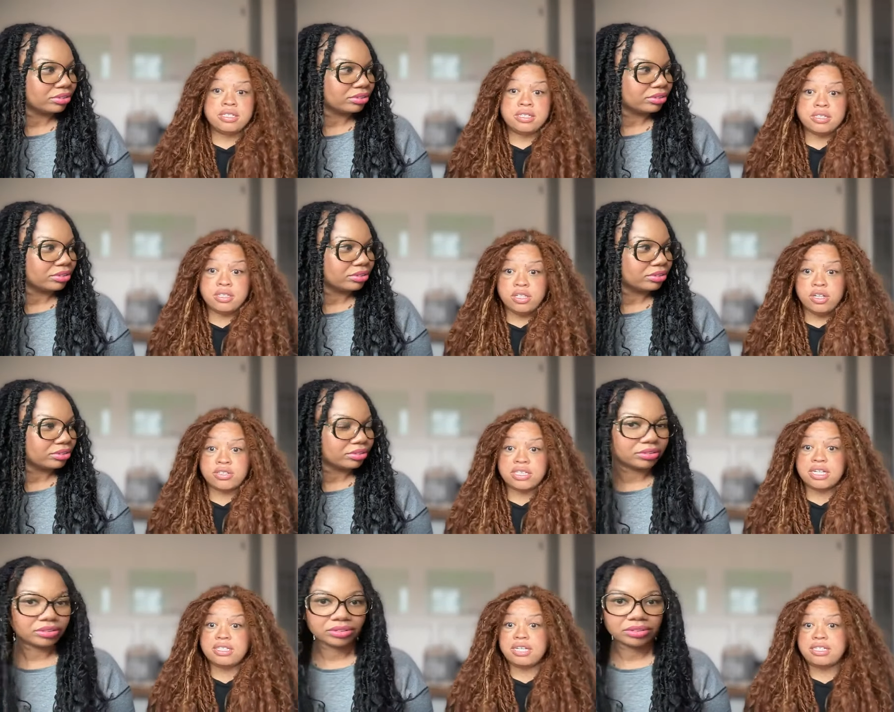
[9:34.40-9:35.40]
Speaker 1: you know
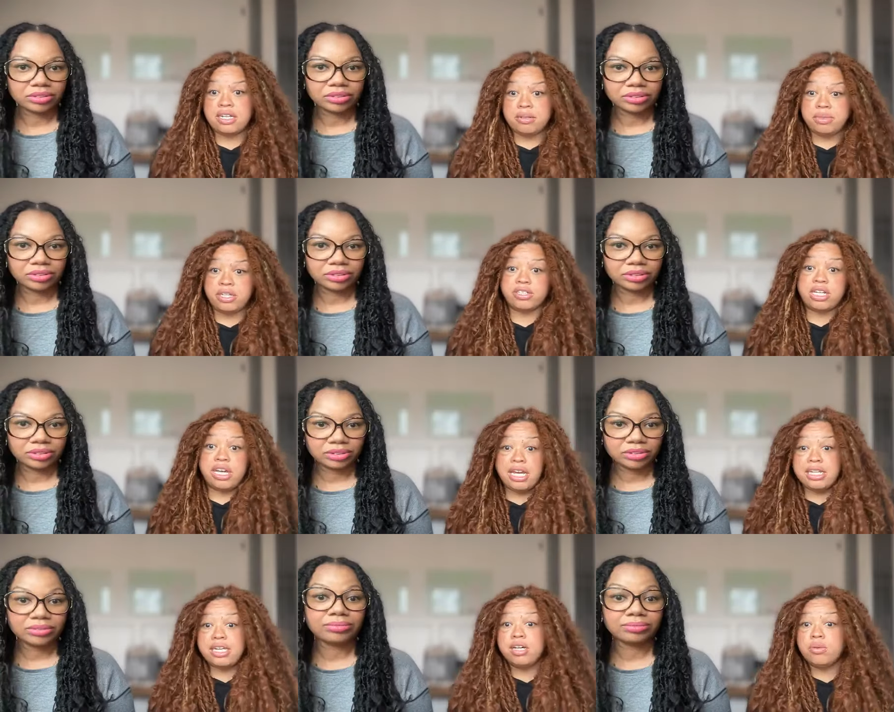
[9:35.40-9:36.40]
sex outside of marriage. Hey, I
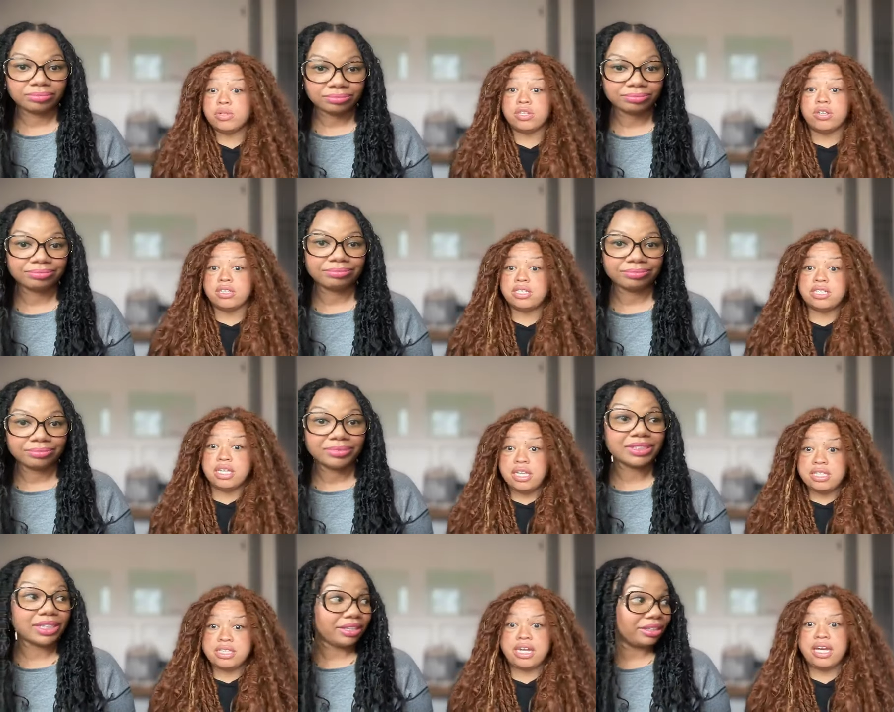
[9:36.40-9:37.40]
need help with all these
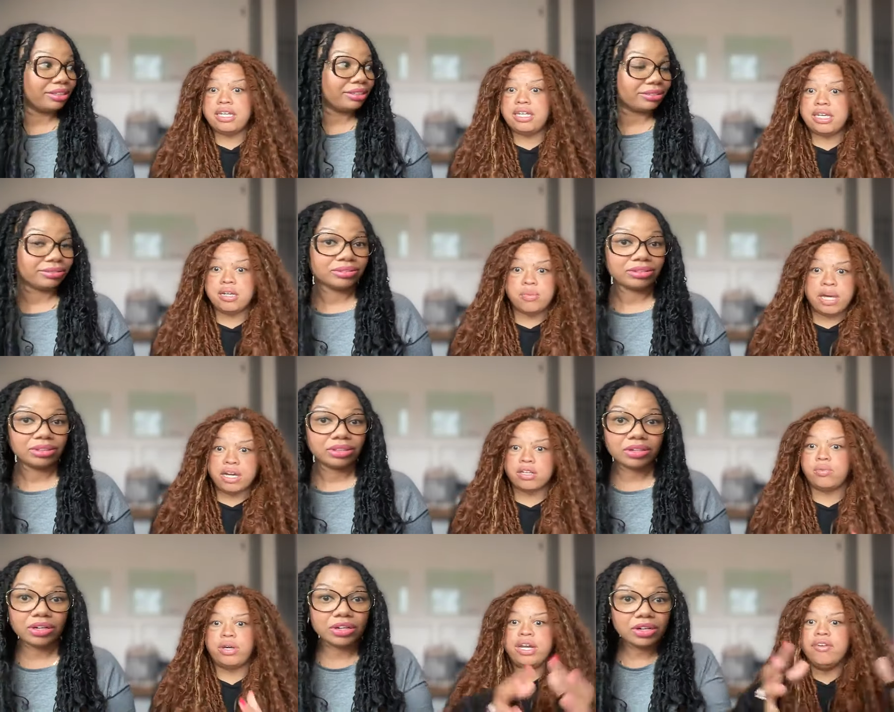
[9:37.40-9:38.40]
things. Yeah. Hey, I need help with
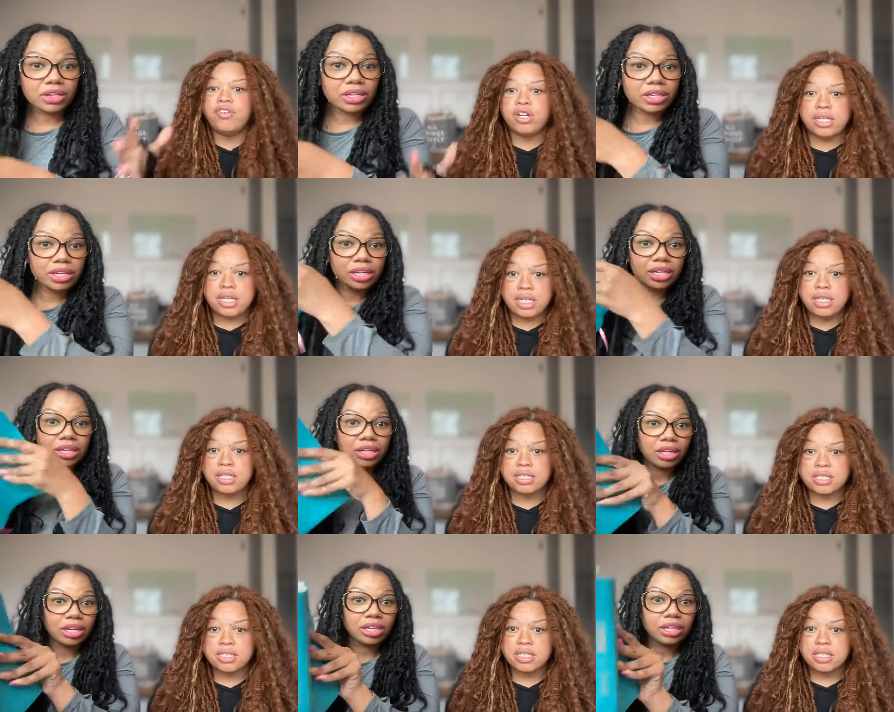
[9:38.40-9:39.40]
whatever it
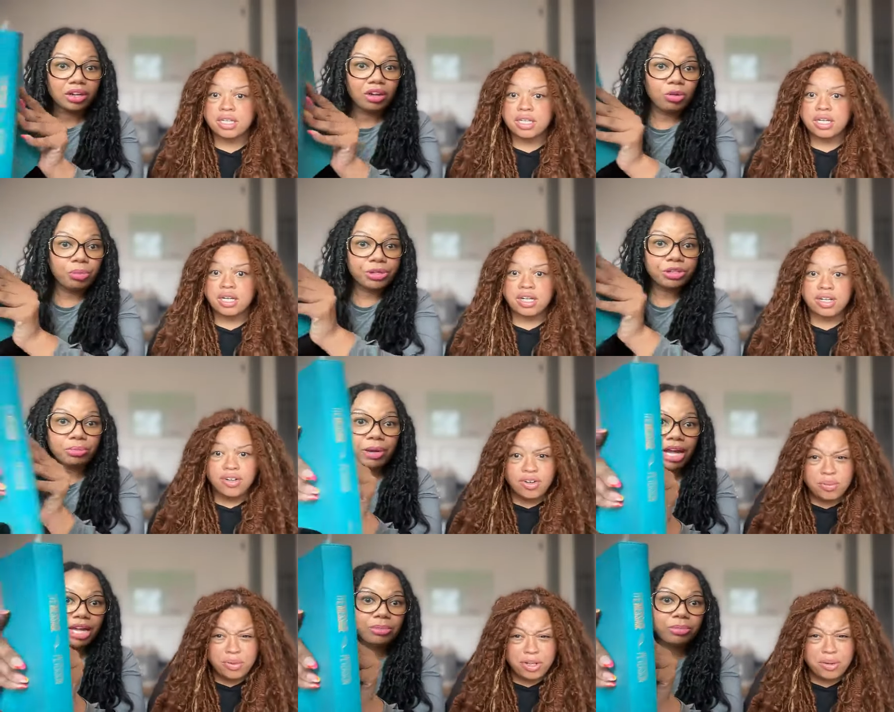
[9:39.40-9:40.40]
is.
Speaker 2: Open your Girl,
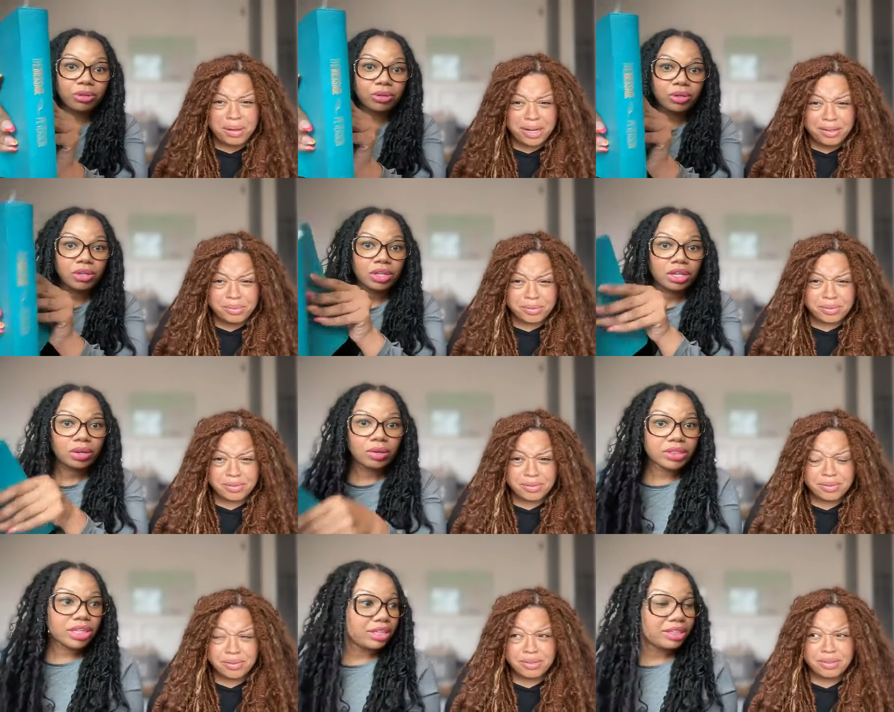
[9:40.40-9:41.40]
Bible. Open your Bible
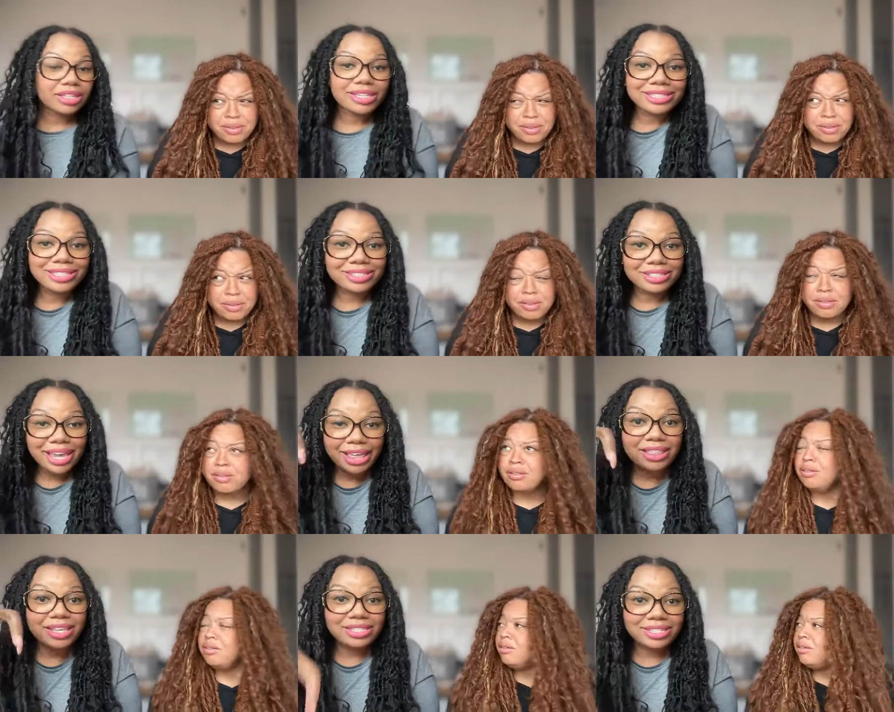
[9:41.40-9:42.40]
the the st-
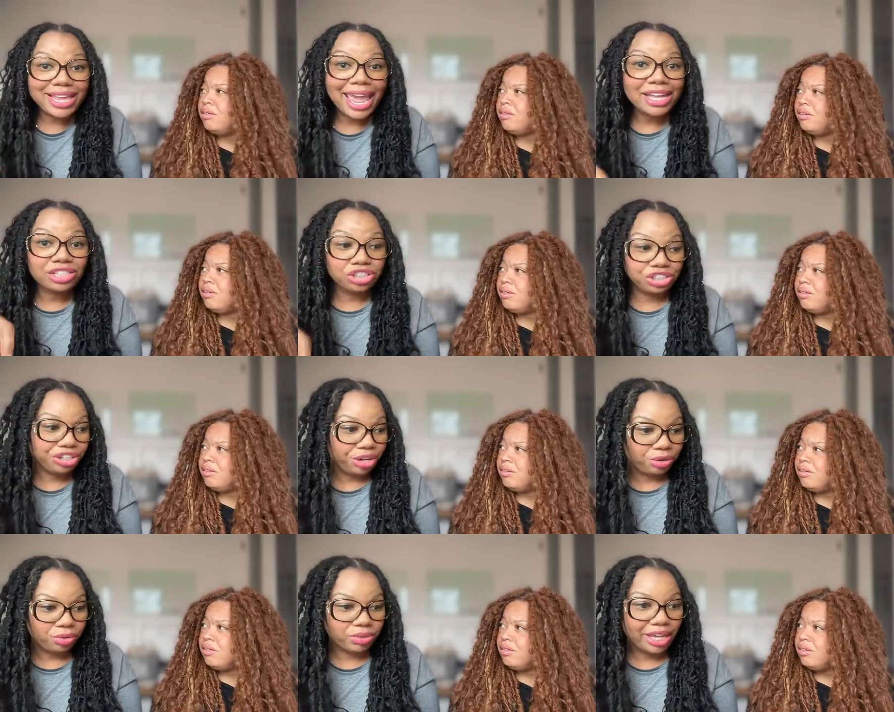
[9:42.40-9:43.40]
the stats
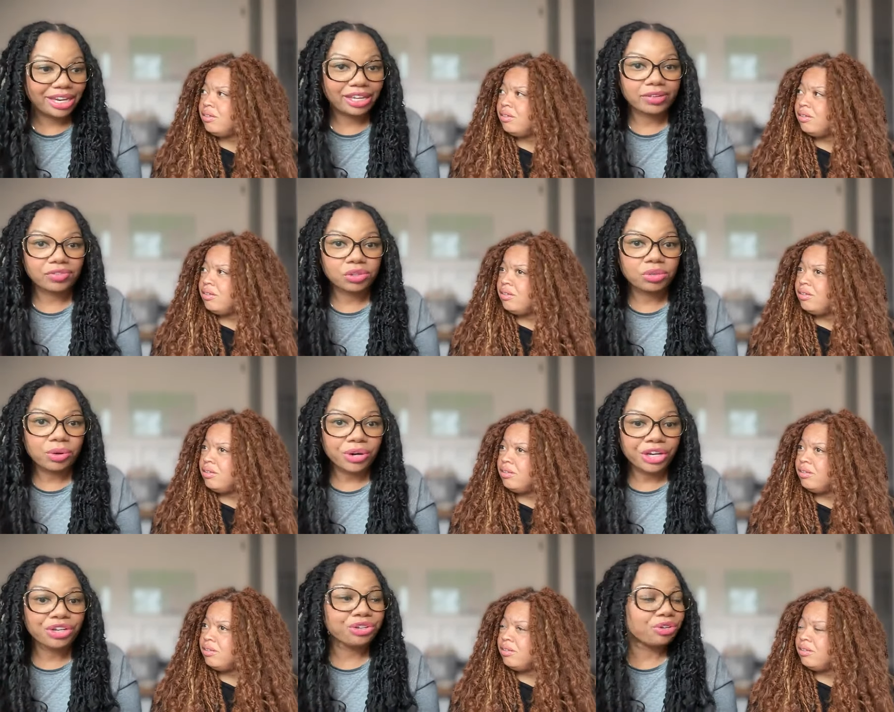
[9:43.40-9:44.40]
show that if you
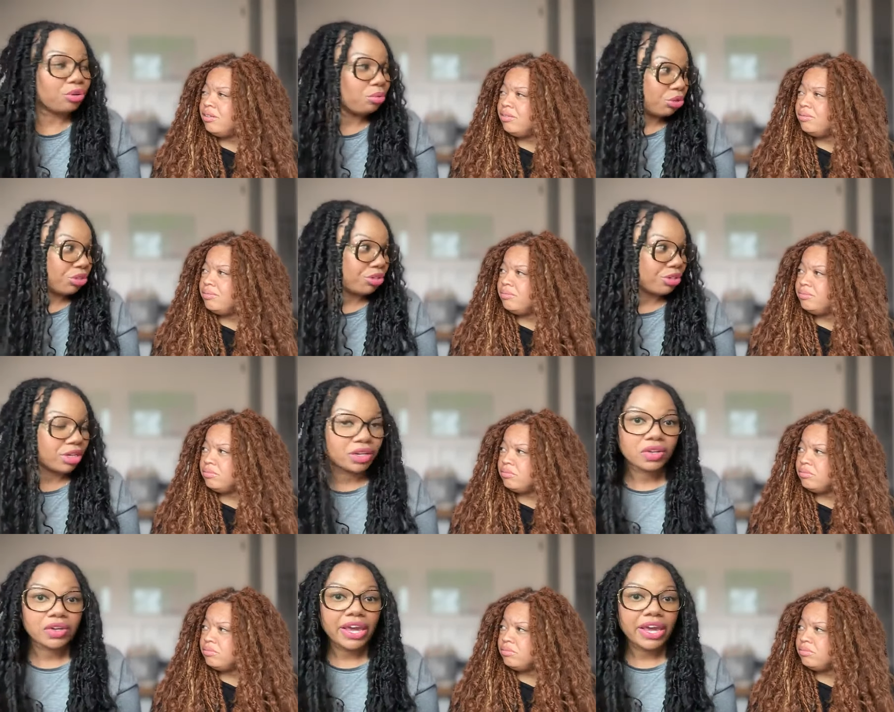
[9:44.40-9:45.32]
are in your word mm-hmm.